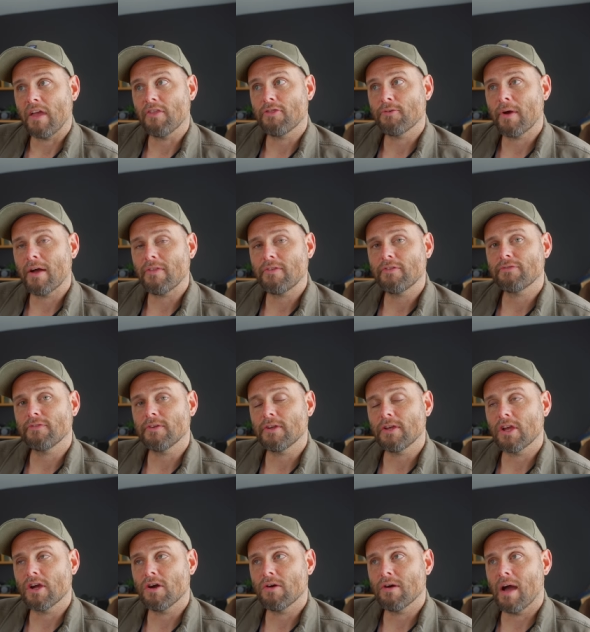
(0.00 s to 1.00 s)
And throughout this
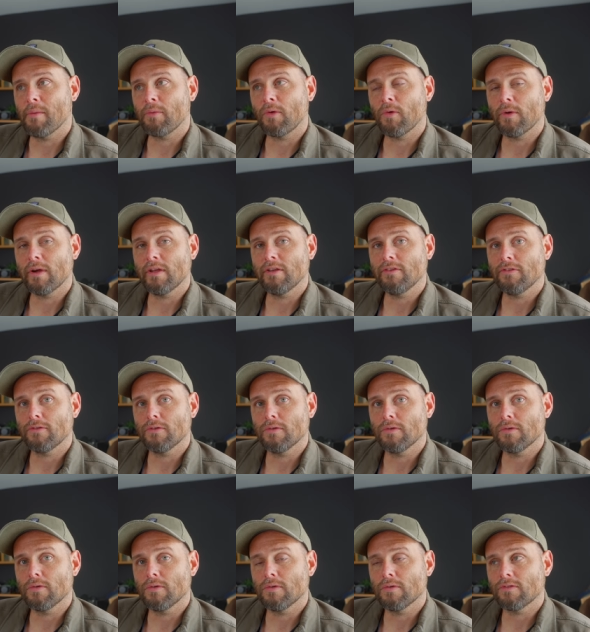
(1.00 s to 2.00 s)
video, I'm going
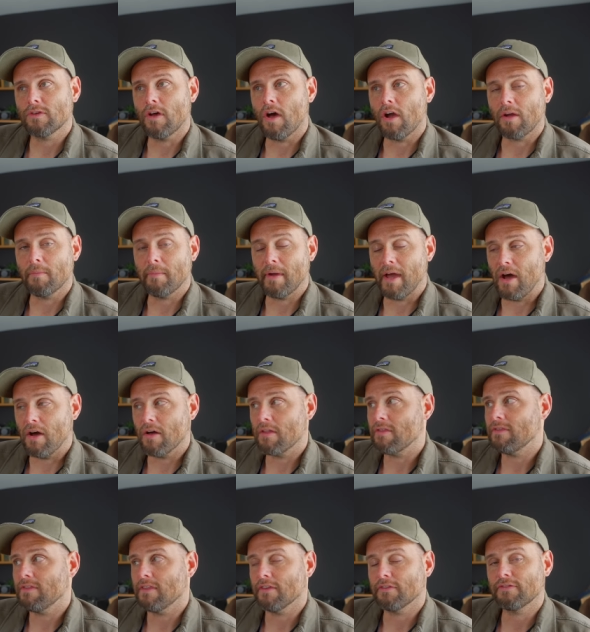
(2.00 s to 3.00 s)
to talk
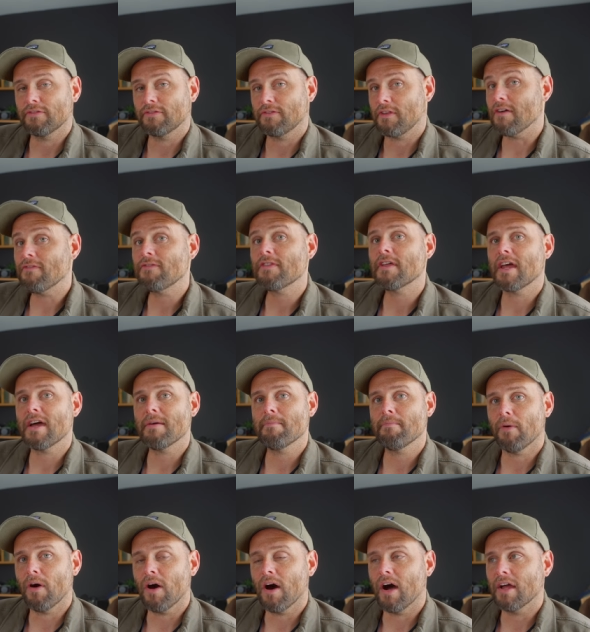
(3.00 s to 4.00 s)
about the stuff that I
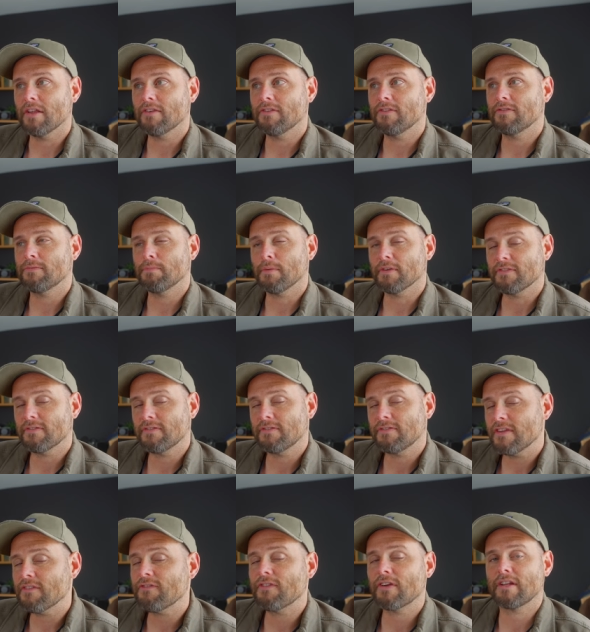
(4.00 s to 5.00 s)
bought
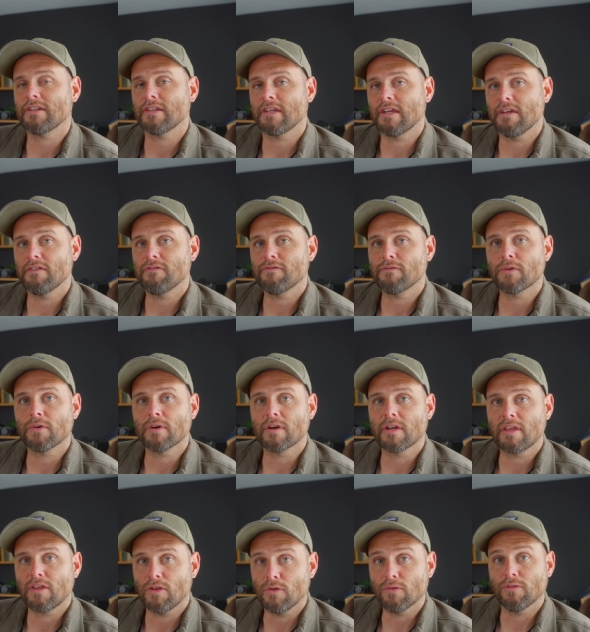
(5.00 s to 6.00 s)
specifically for
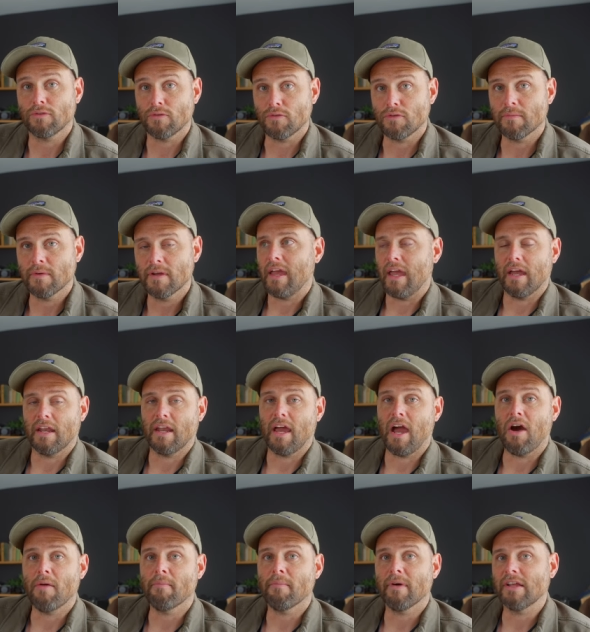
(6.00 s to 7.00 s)
YouTube and
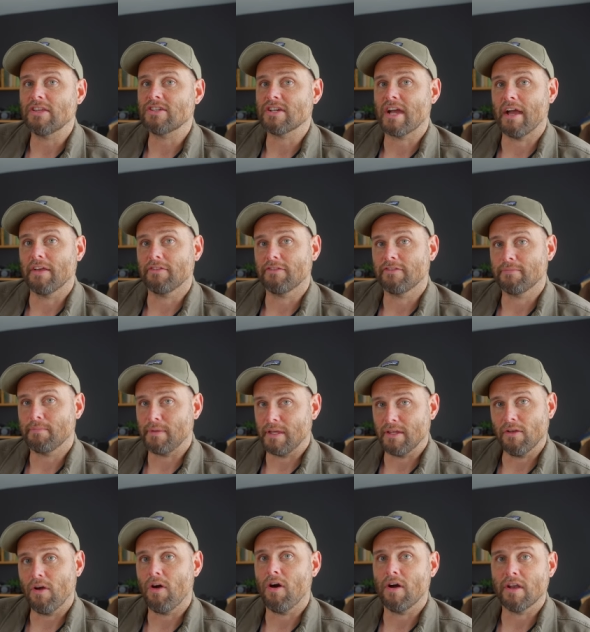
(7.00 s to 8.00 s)
how much I
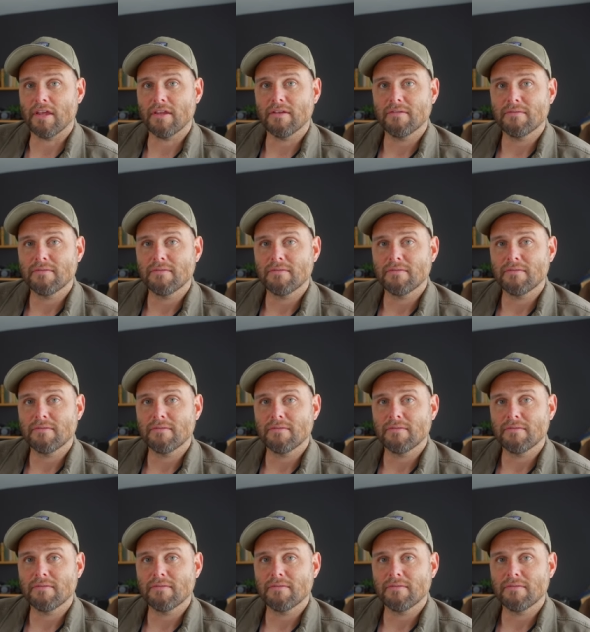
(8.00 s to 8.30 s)
spent on it.